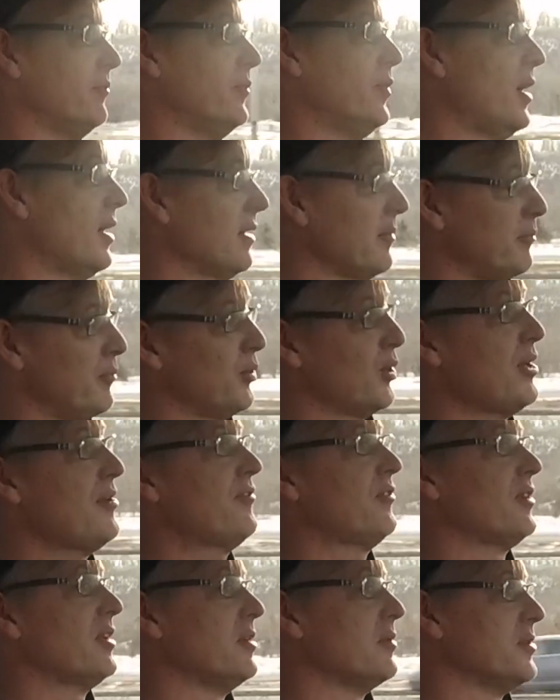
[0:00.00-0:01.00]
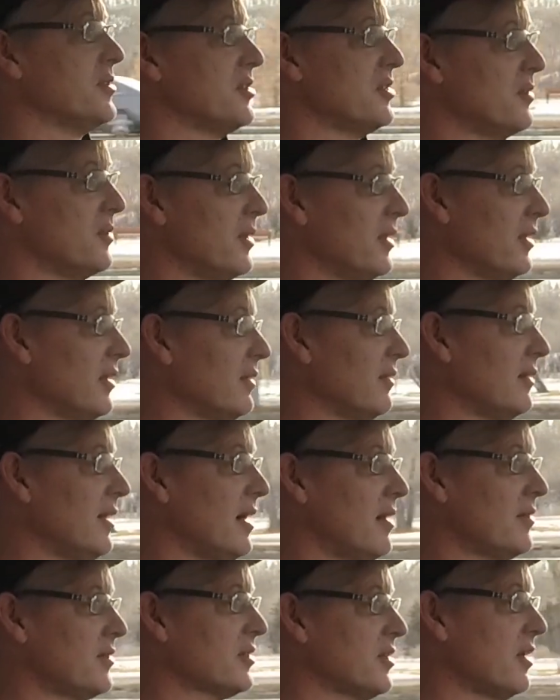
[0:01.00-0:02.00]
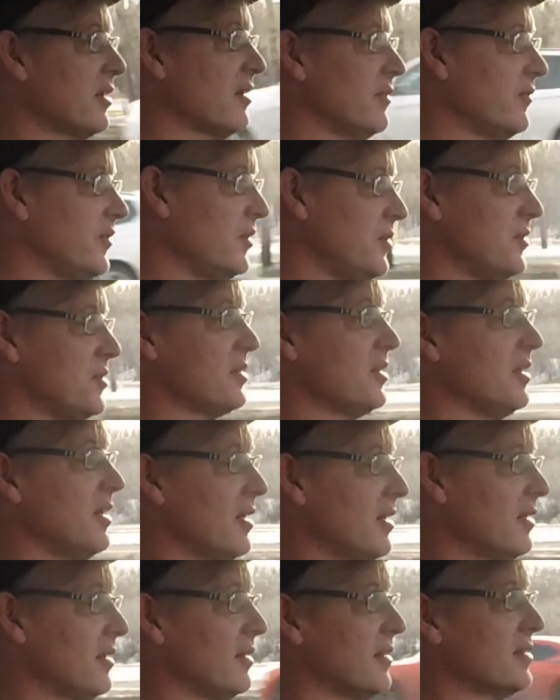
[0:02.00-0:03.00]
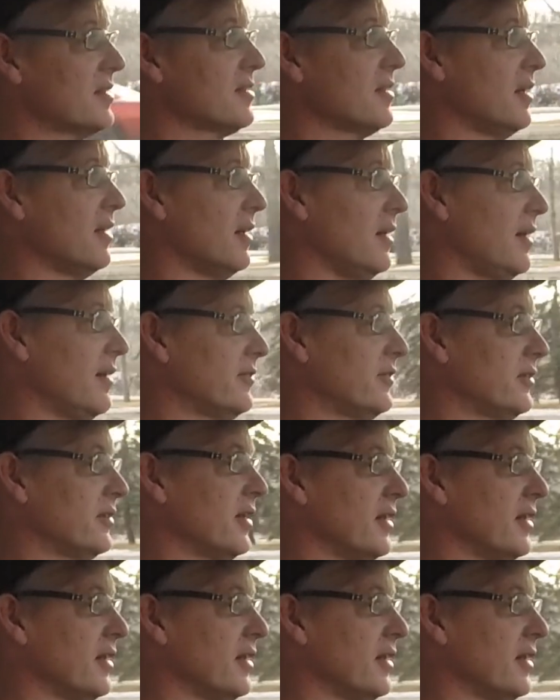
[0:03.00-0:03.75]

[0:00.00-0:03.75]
well, it briefly was doing it. Now it's got confused again and it's cut off.